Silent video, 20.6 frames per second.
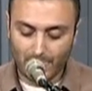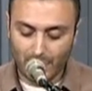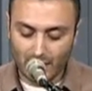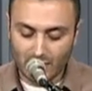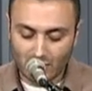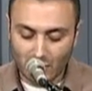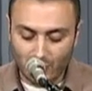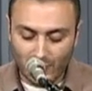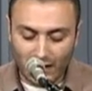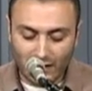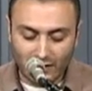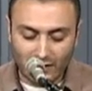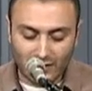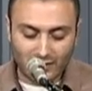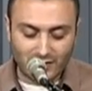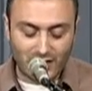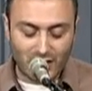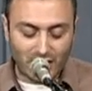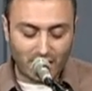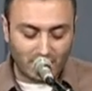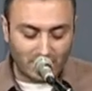So back to
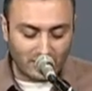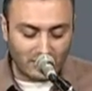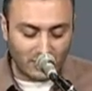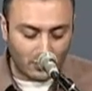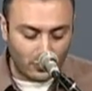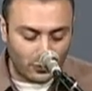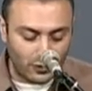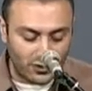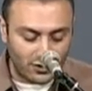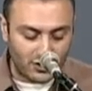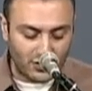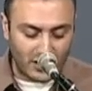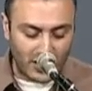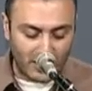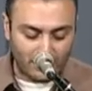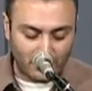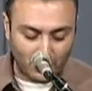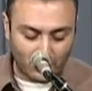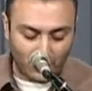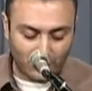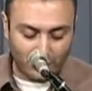2 Thessalonians
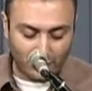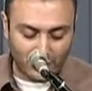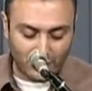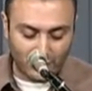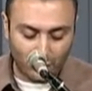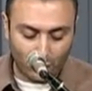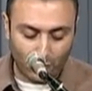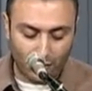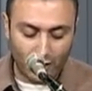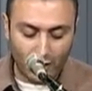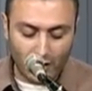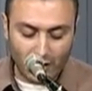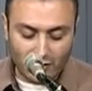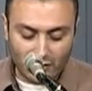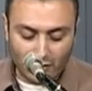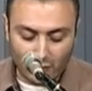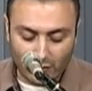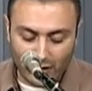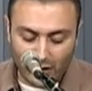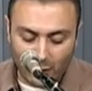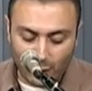chapter 1, verse 4.
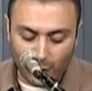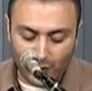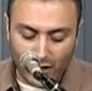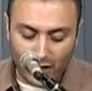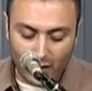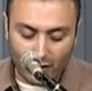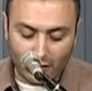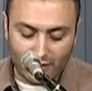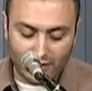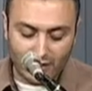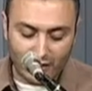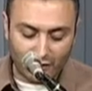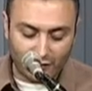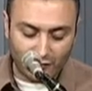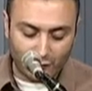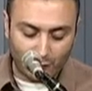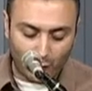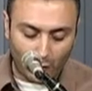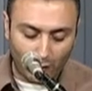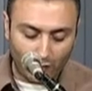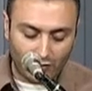So that we ourselves
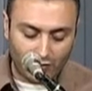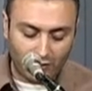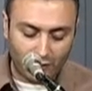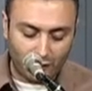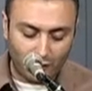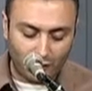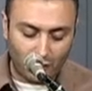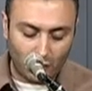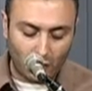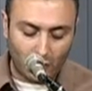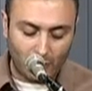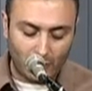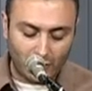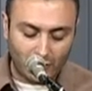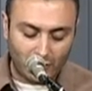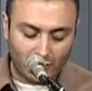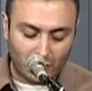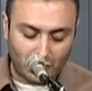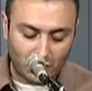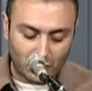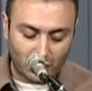boast of you among the
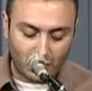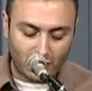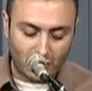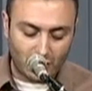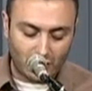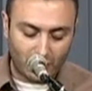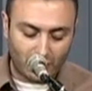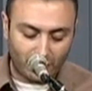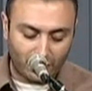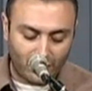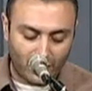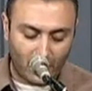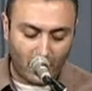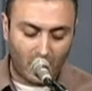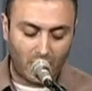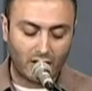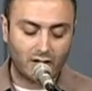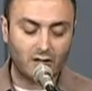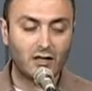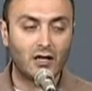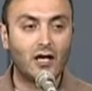churches of
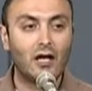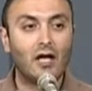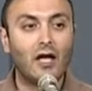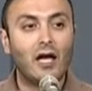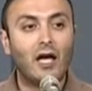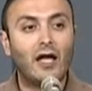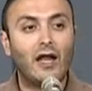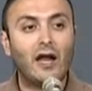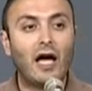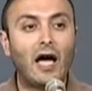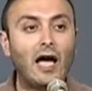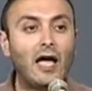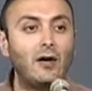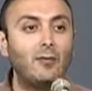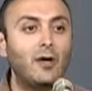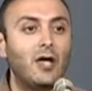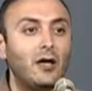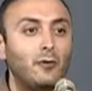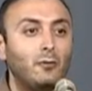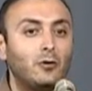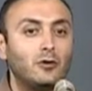God. And I am
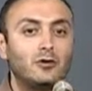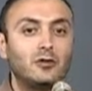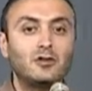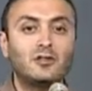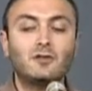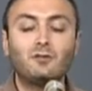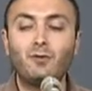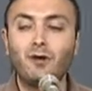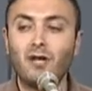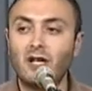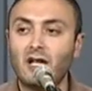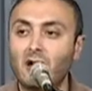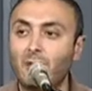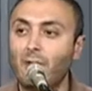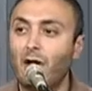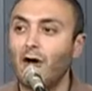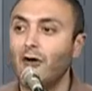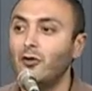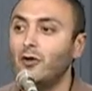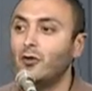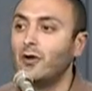able to speak
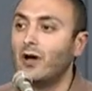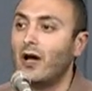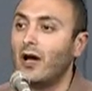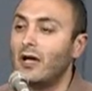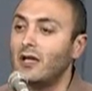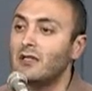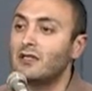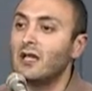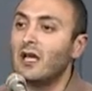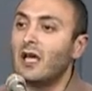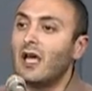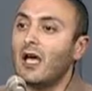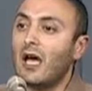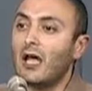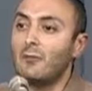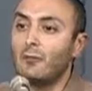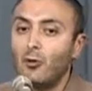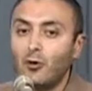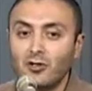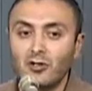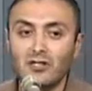about you guys and
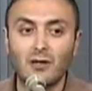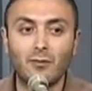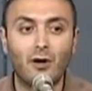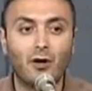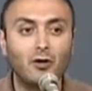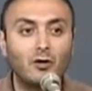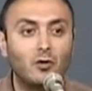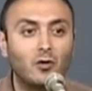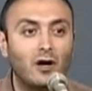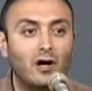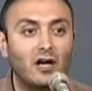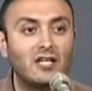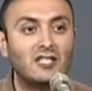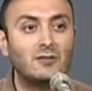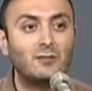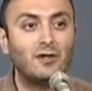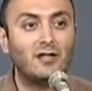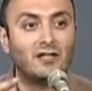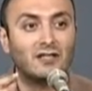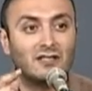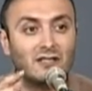boast about you guys
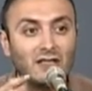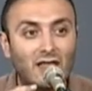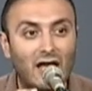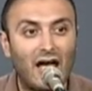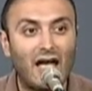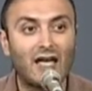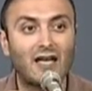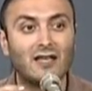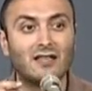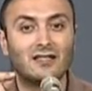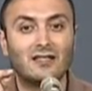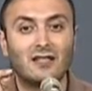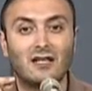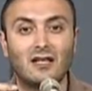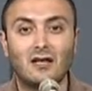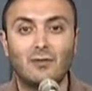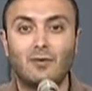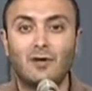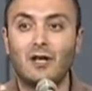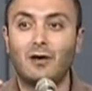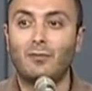because that is going to
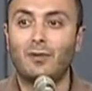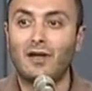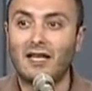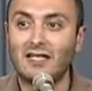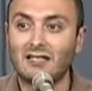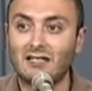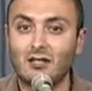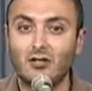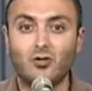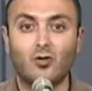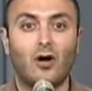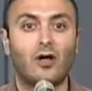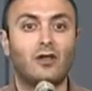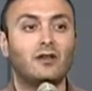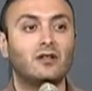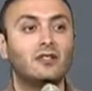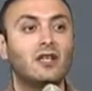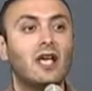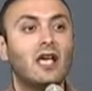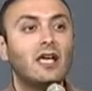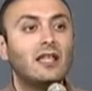be a blessing to others.